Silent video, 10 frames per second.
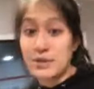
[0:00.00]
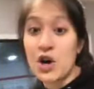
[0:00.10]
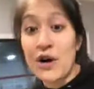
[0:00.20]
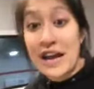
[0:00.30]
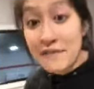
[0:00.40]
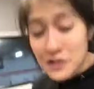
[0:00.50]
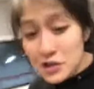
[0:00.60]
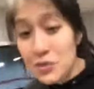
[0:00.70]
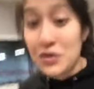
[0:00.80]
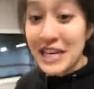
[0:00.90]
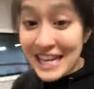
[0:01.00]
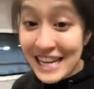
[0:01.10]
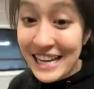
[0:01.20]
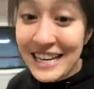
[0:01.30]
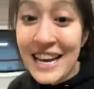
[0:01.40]
So if you
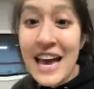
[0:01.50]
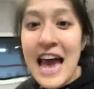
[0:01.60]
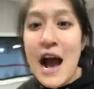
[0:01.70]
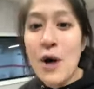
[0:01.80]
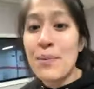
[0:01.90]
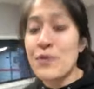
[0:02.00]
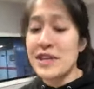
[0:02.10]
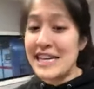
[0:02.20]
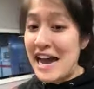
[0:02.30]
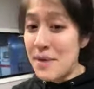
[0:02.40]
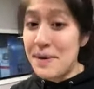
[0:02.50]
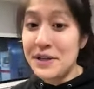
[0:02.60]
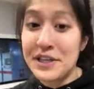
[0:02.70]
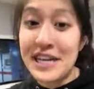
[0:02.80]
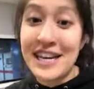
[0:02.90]
need help with
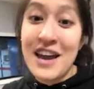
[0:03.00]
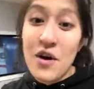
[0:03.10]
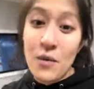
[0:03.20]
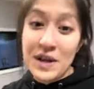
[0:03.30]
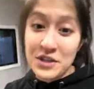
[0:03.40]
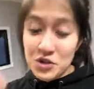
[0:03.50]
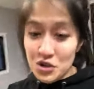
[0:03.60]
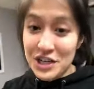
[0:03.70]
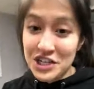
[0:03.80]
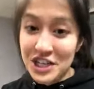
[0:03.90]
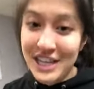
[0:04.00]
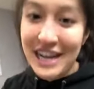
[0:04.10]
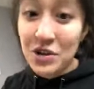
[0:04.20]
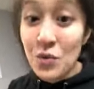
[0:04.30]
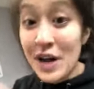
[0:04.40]
accountability, with nutrition,
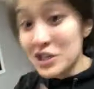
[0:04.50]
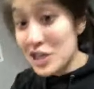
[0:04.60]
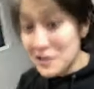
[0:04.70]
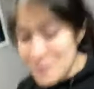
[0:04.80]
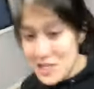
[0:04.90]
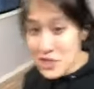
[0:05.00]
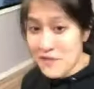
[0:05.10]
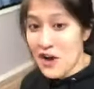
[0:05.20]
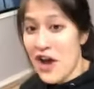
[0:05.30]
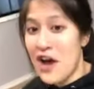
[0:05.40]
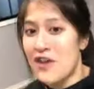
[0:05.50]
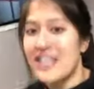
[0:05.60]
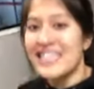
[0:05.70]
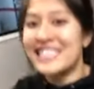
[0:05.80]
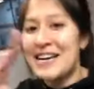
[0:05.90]
and you want a transformation of your own,
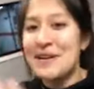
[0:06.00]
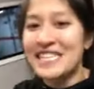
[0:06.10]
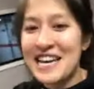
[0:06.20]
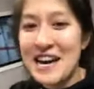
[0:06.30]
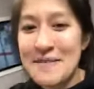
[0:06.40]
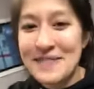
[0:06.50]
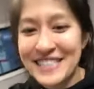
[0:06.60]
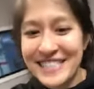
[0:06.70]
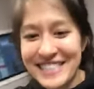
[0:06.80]
send me a DM.